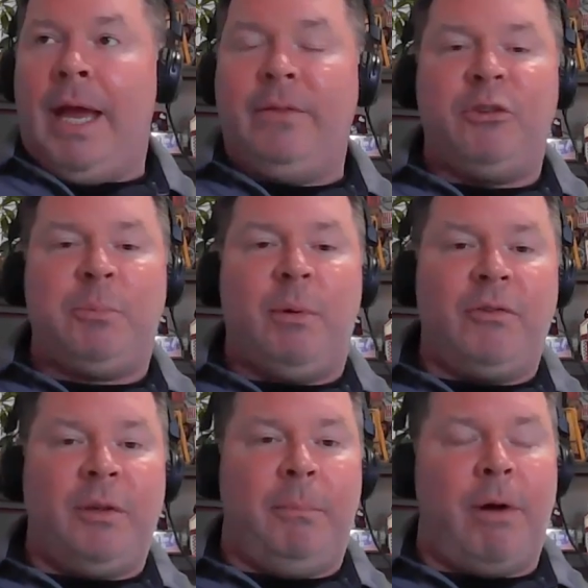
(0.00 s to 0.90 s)
Had this
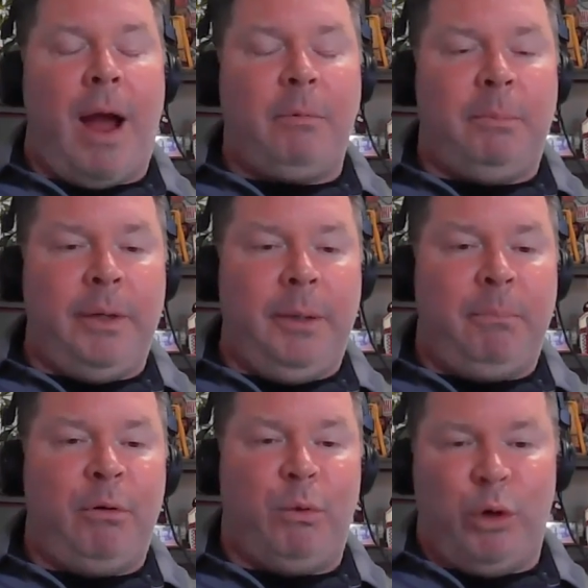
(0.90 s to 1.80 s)
person probably
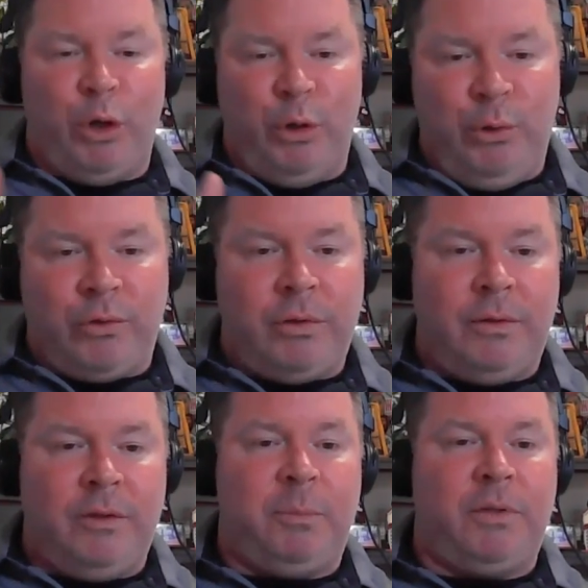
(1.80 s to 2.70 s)
perused
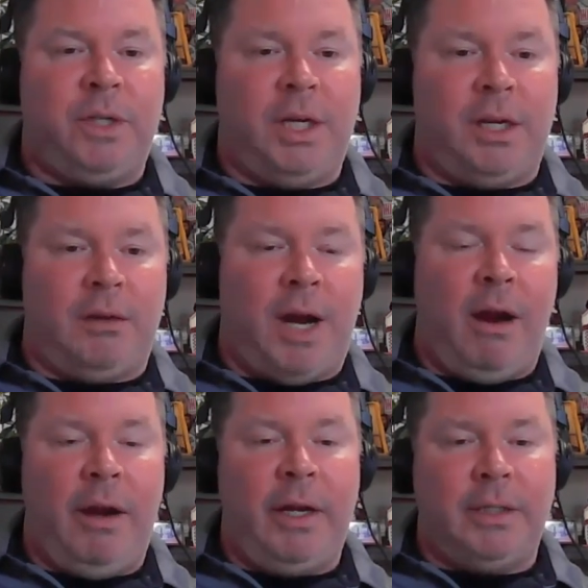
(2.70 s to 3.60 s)
this particular area yeah.